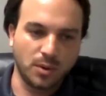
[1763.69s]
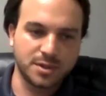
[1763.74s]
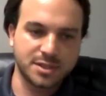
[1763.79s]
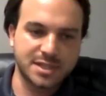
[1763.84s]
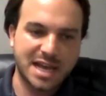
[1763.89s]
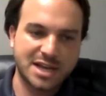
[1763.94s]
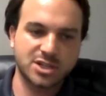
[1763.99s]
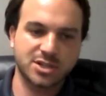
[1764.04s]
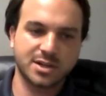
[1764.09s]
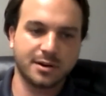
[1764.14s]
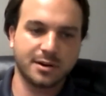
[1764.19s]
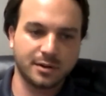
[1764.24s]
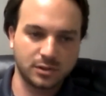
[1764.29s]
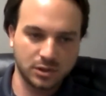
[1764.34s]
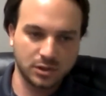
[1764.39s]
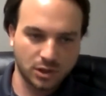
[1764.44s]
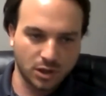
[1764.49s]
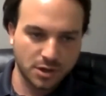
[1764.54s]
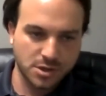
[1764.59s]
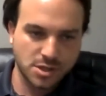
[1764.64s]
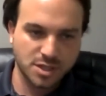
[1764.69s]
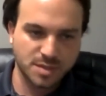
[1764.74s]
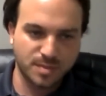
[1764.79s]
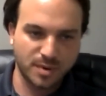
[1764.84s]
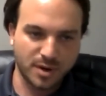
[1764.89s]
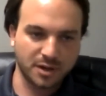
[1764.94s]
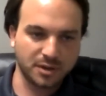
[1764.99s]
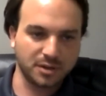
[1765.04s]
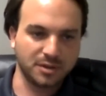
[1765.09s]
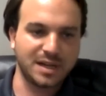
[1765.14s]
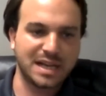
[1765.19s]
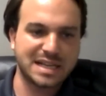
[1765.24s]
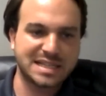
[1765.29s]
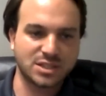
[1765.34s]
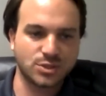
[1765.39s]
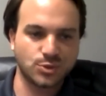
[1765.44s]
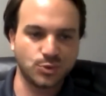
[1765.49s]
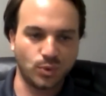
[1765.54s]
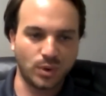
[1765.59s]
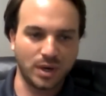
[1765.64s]
It's actually our largest model. It has
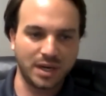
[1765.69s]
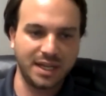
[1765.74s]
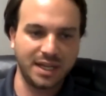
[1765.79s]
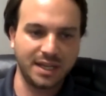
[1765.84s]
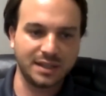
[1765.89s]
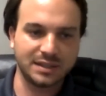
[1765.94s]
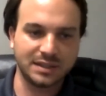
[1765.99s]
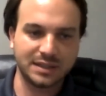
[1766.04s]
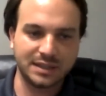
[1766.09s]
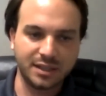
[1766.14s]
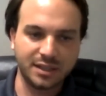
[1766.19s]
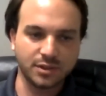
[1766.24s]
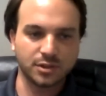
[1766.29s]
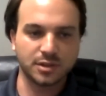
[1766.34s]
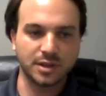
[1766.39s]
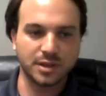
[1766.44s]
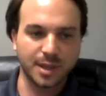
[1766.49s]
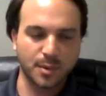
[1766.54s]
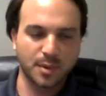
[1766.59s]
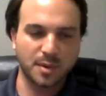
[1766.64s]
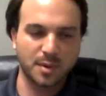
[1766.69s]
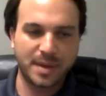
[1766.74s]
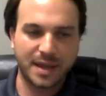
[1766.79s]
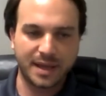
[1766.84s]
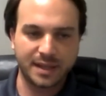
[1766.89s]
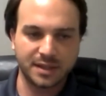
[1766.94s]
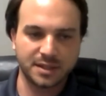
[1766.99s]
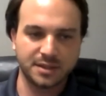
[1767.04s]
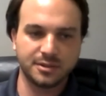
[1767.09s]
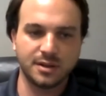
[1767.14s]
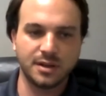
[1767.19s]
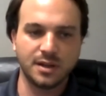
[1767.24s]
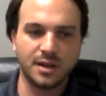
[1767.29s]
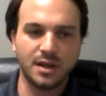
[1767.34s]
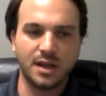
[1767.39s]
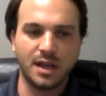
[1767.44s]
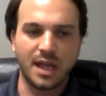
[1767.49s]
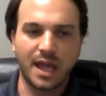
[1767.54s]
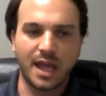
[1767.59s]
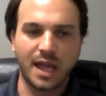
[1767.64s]
a 20-liter liquid payload
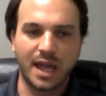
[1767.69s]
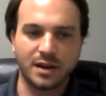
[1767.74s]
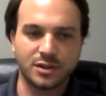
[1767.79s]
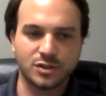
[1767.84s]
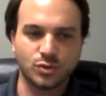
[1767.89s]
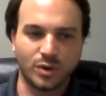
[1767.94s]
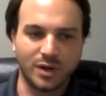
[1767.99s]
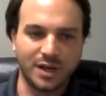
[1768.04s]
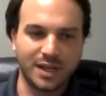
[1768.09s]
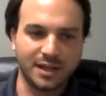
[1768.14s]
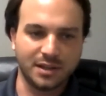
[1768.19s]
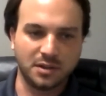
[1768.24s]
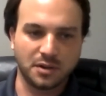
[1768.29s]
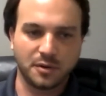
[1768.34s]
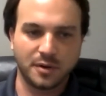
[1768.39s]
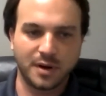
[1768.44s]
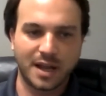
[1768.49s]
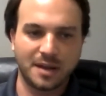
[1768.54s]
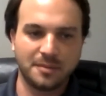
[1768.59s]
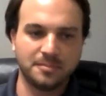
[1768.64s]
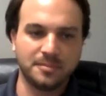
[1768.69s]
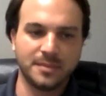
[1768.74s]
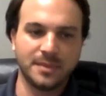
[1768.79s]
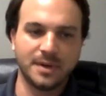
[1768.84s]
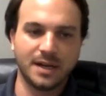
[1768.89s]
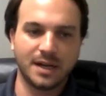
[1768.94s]
and a 20-kilogram